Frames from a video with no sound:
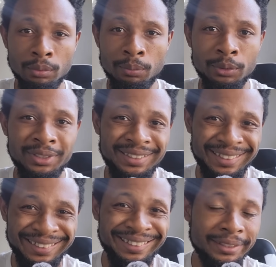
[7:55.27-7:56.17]
reported
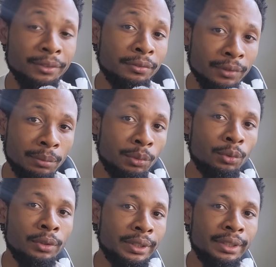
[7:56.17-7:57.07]
in here from
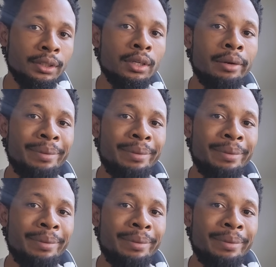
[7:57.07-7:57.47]
Oregon